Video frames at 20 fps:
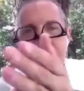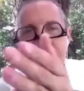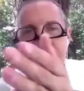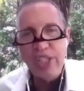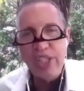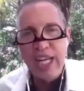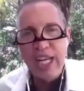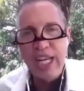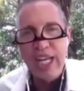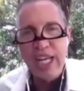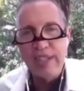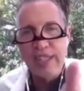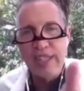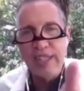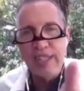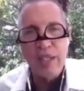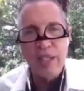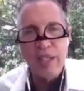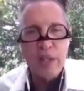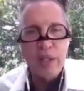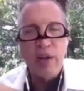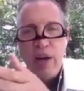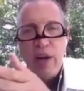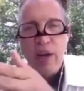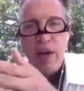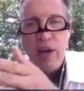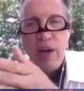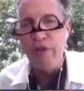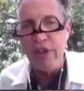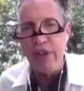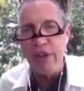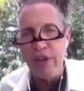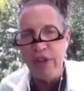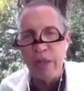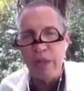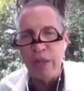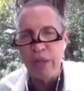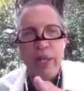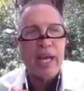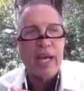education system with lottery if that
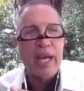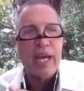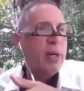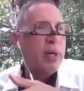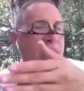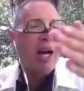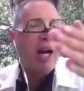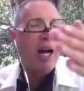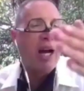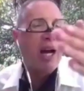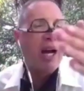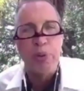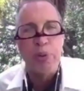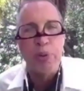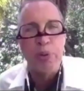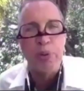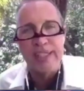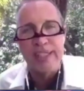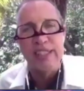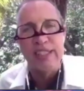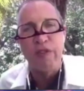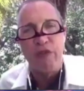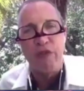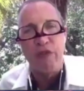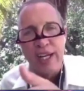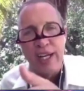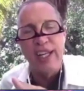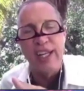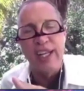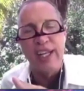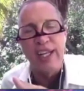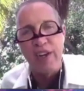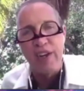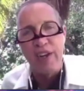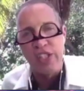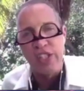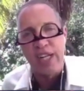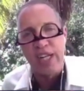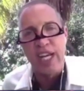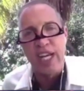was the plan, but not replace the funding of
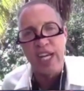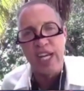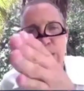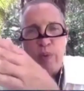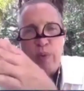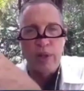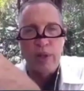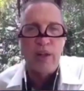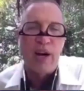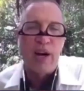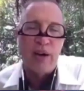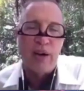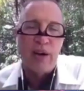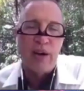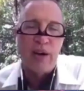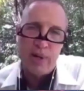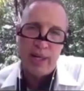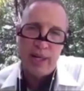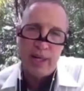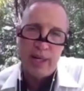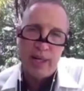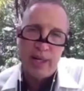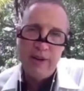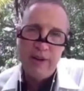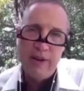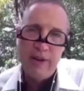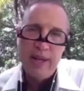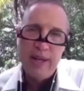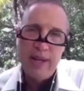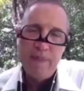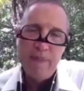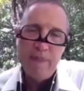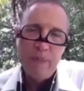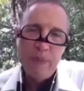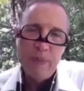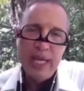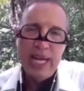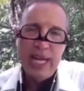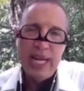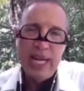education with lottery money.
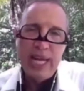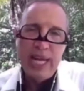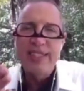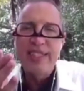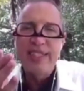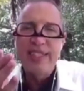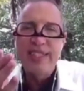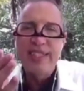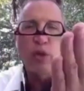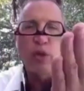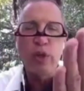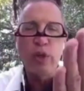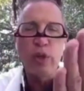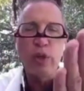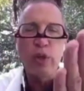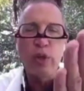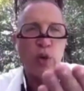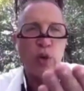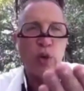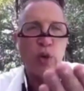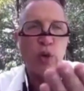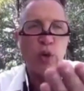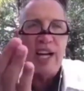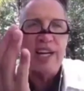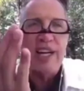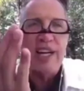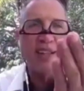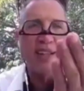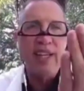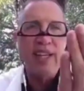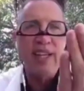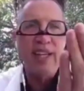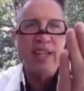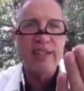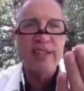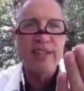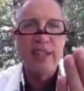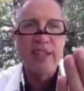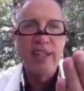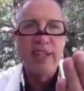And it's these sort of short-sighted
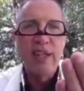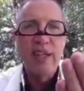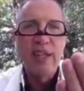things,